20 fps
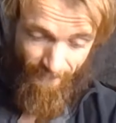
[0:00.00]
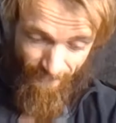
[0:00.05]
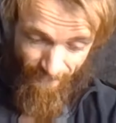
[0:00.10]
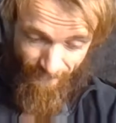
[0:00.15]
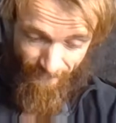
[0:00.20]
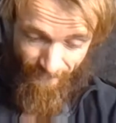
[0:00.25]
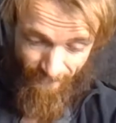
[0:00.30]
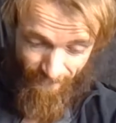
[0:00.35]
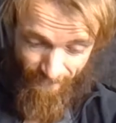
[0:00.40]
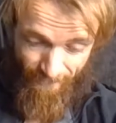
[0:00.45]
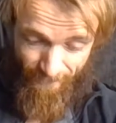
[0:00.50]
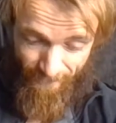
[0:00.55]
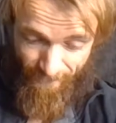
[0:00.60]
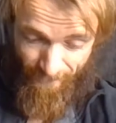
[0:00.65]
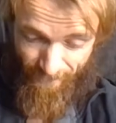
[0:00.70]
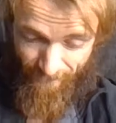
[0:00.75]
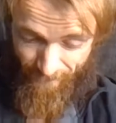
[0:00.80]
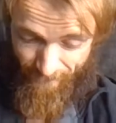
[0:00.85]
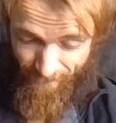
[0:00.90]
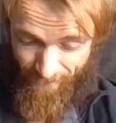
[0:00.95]

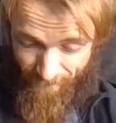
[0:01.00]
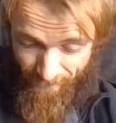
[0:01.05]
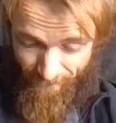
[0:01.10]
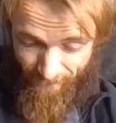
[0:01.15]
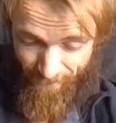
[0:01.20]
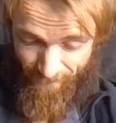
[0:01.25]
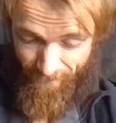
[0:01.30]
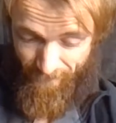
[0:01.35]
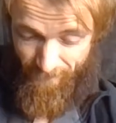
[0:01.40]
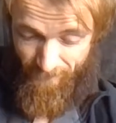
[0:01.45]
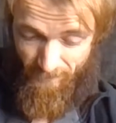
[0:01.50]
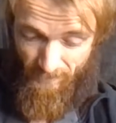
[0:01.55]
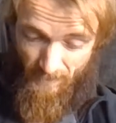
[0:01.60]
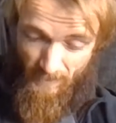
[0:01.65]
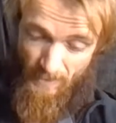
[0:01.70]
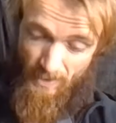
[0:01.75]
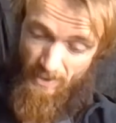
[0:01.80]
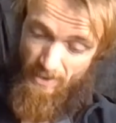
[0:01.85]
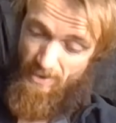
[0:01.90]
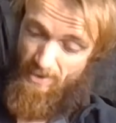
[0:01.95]

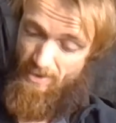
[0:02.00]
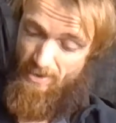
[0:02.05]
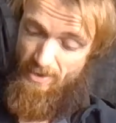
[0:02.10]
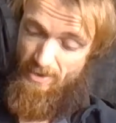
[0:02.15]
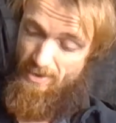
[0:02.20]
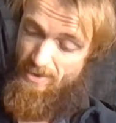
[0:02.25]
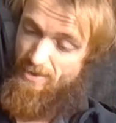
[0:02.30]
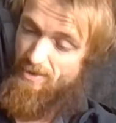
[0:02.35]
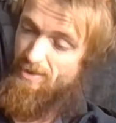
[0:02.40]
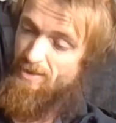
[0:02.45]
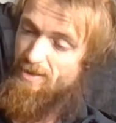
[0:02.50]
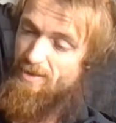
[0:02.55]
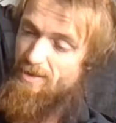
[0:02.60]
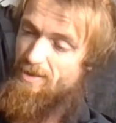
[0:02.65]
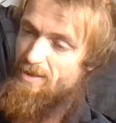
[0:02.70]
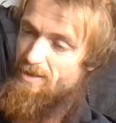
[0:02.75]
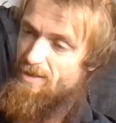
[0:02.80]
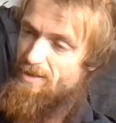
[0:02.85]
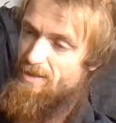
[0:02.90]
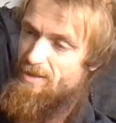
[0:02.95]

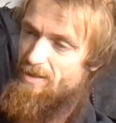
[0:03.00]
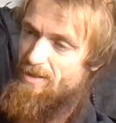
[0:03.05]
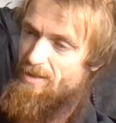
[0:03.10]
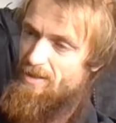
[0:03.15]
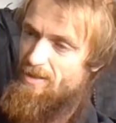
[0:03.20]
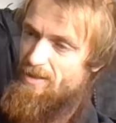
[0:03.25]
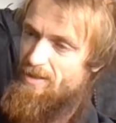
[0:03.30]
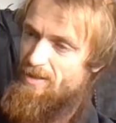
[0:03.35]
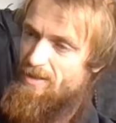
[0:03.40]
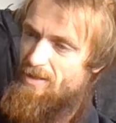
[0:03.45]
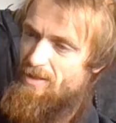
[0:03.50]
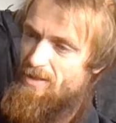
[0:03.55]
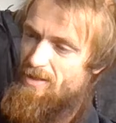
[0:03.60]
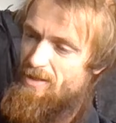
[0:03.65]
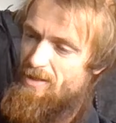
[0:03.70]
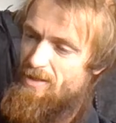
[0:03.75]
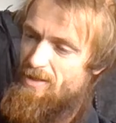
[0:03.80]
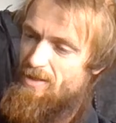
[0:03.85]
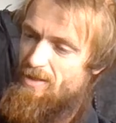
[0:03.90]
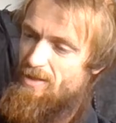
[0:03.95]

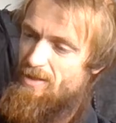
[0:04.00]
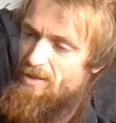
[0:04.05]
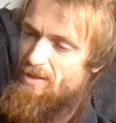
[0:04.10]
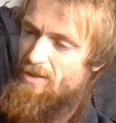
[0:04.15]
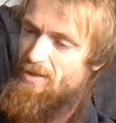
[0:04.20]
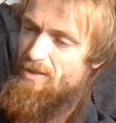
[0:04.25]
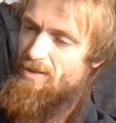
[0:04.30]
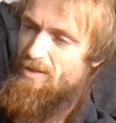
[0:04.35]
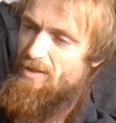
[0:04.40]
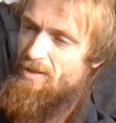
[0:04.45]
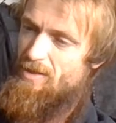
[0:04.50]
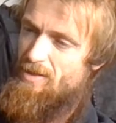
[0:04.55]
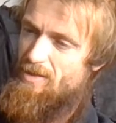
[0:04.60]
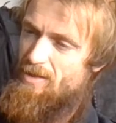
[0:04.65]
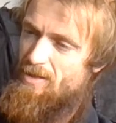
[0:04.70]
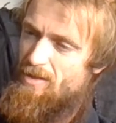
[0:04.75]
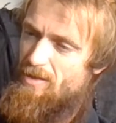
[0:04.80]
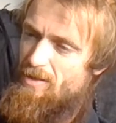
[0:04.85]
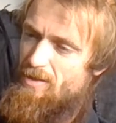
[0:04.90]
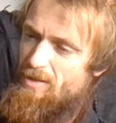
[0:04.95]

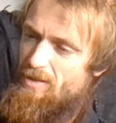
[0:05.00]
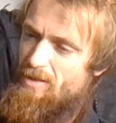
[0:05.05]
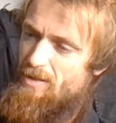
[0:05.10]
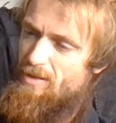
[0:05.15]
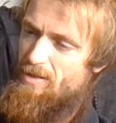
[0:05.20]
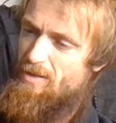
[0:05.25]
(silence)